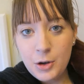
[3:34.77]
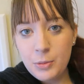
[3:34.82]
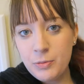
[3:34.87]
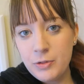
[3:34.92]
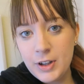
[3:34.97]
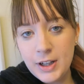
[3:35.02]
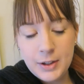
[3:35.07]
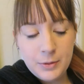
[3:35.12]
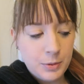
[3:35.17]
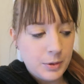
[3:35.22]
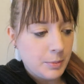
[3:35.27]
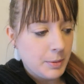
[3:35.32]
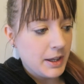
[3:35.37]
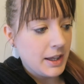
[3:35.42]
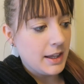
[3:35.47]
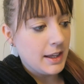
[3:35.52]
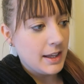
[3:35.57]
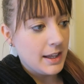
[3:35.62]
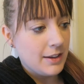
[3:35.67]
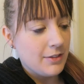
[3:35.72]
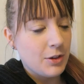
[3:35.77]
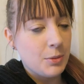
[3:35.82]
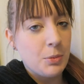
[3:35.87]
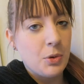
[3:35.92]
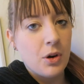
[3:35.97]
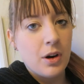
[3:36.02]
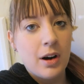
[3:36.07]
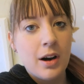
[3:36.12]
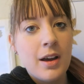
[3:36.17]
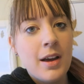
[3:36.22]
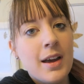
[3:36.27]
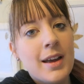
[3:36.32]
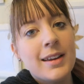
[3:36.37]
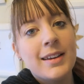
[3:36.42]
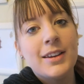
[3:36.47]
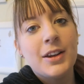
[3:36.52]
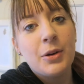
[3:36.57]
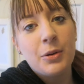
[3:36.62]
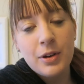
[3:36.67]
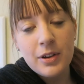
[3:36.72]
Hopefully it will be even more
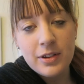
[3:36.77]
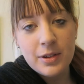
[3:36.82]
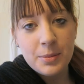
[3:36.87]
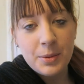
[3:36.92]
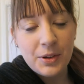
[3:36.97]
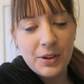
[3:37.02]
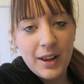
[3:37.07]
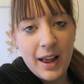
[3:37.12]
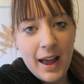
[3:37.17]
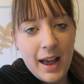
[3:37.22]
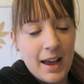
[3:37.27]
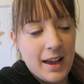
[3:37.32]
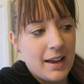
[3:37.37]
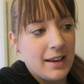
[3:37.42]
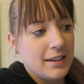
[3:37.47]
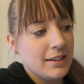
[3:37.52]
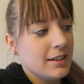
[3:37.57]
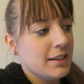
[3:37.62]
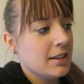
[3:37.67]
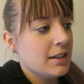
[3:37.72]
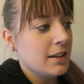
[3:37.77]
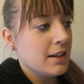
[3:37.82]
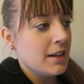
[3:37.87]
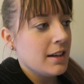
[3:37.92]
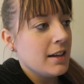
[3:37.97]
noticeable and